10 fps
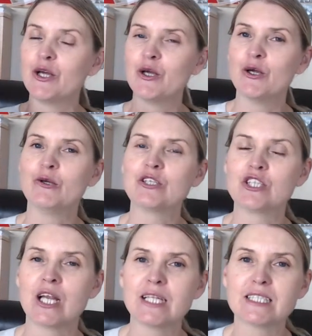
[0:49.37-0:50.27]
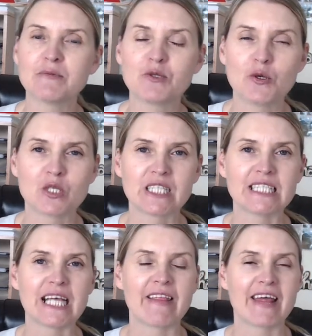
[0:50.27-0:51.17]
who's running some
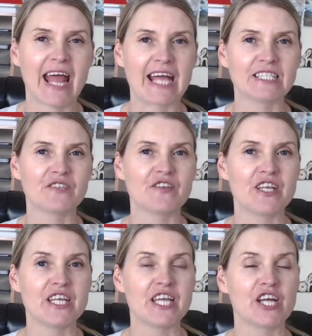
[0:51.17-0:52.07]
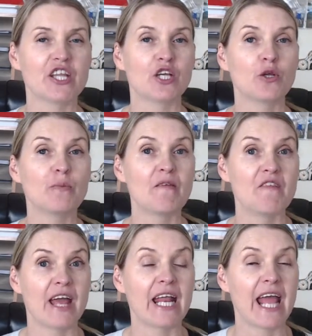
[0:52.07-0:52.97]
courses at the end of the year that could be
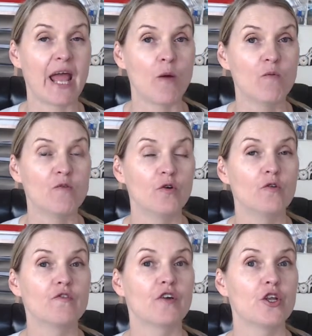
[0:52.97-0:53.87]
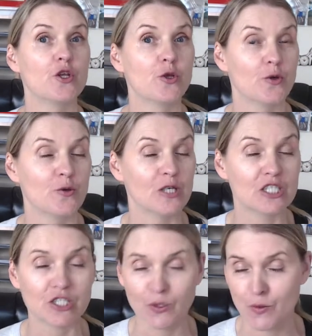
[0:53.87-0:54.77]
very helpful for you.
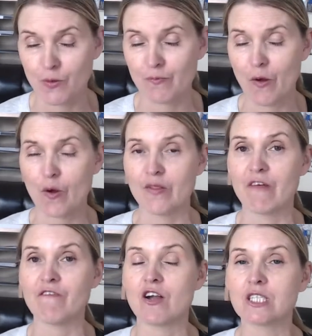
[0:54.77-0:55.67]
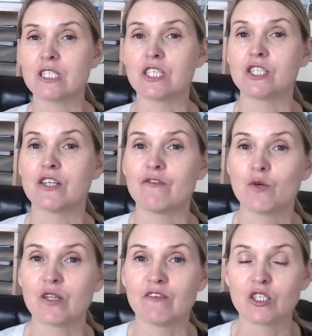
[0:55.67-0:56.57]
So on the 1st to the
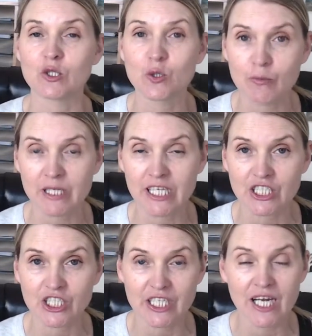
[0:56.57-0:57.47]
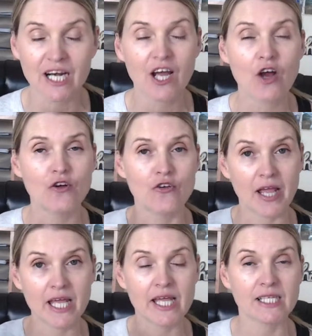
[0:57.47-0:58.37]
4th of October this year,
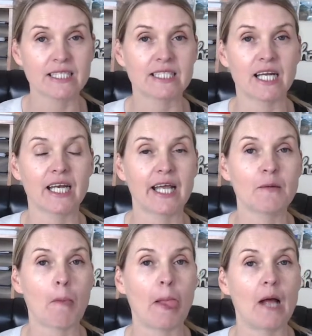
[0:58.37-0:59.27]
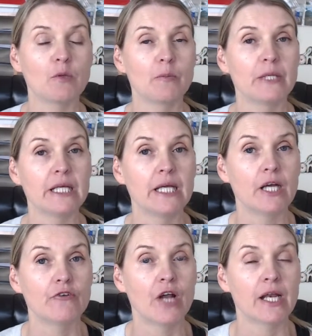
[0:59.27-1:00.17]
right here in Stirling, I will
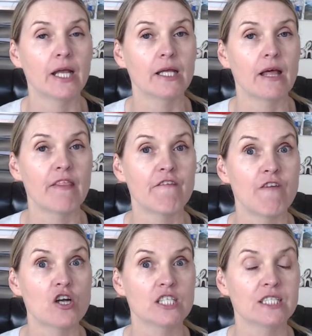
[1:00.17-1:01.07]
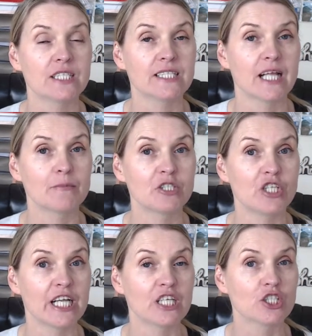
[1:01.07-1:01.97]
be running the first Celebrant
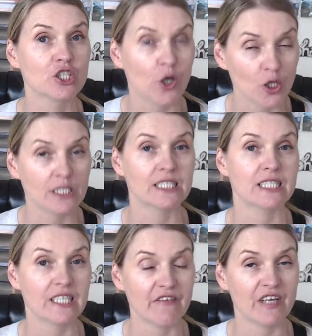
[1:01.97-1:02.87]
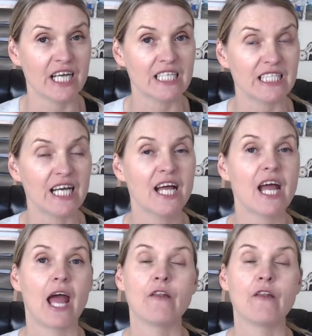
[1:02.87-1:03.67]
Training Scotland certificate in